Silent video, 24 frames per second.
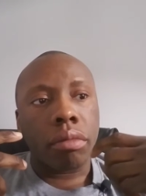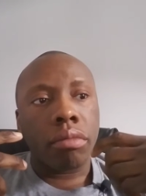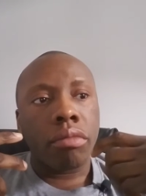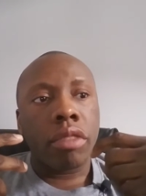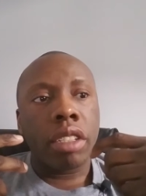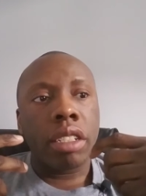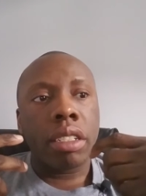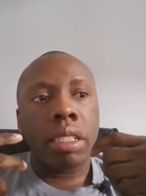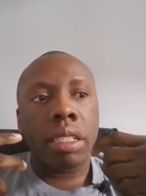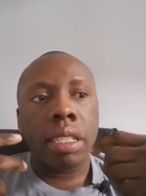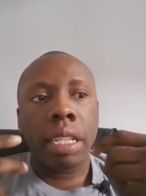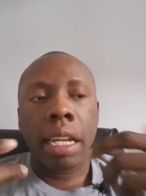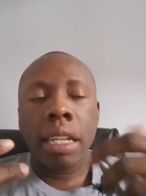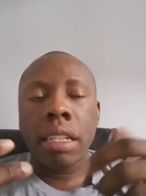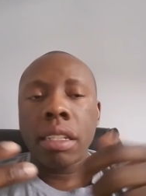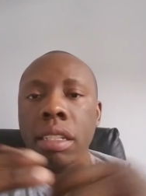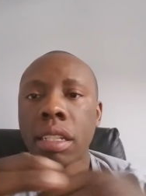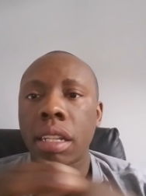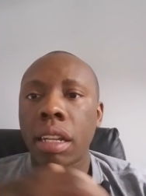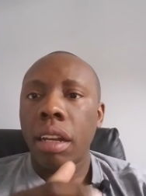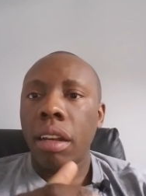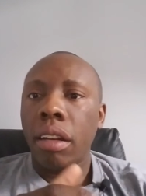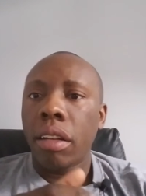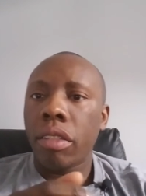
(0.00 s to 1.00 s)
this
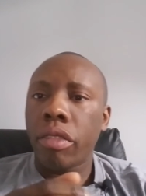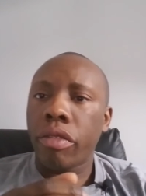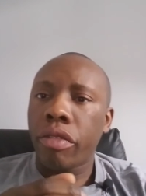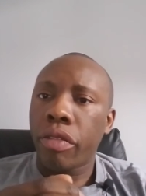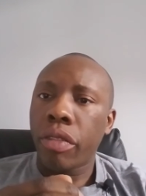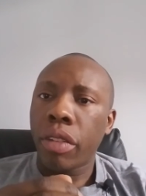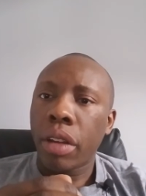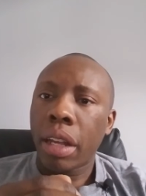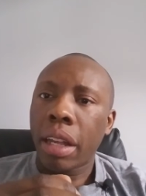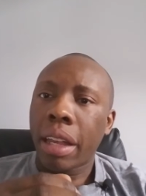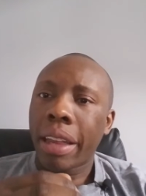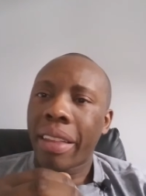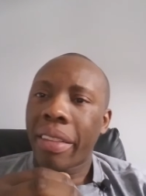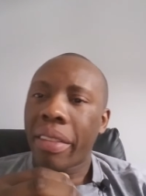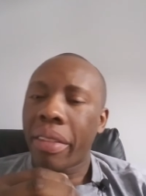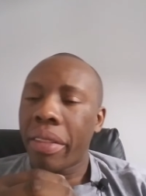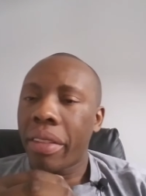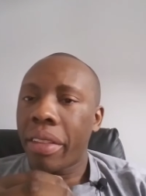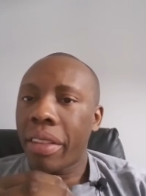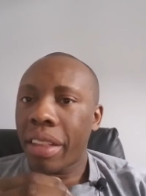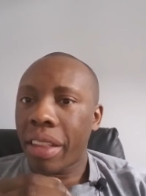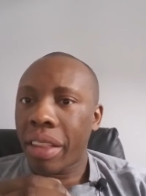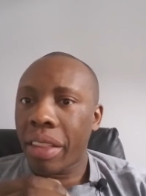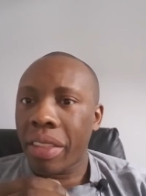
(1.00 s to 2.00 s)
sense of
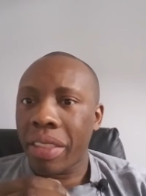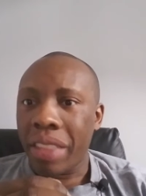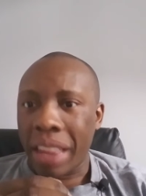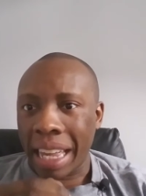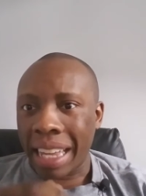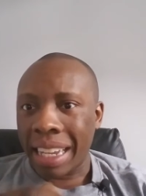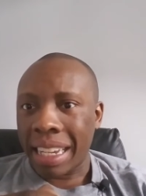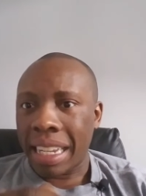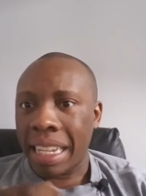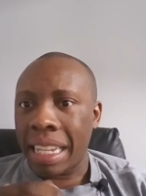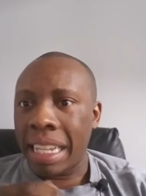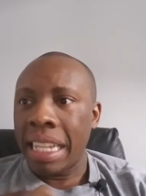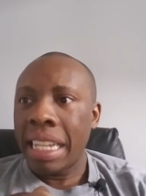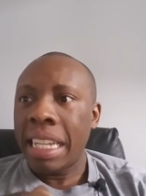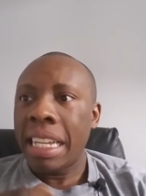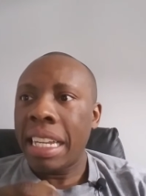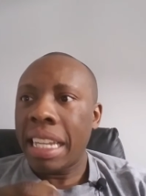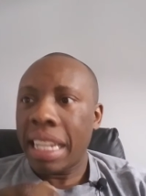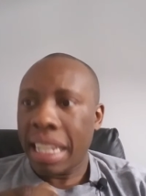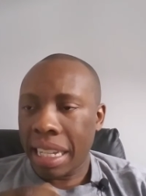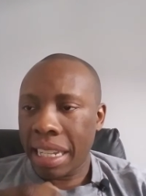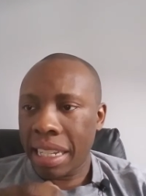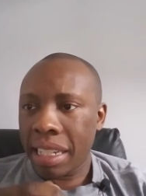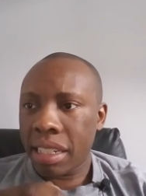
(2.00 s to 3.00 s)
that
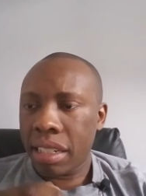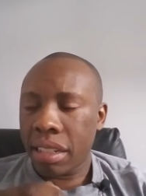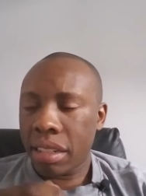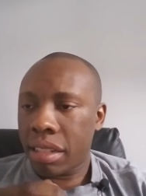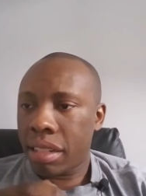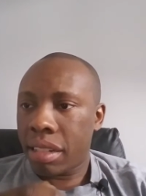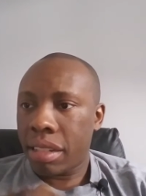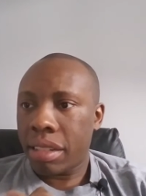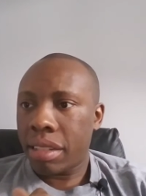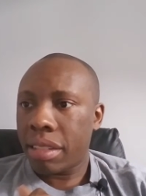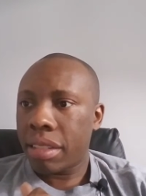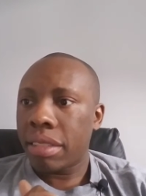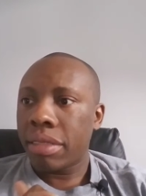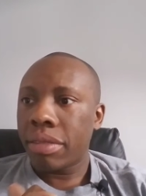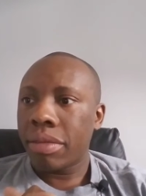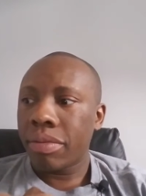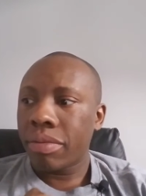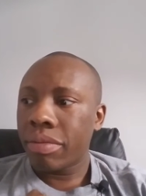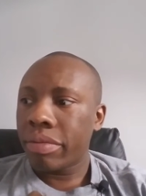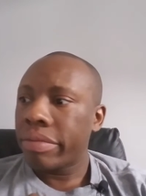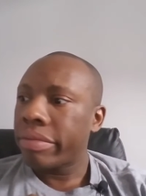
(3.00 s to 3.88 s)
he is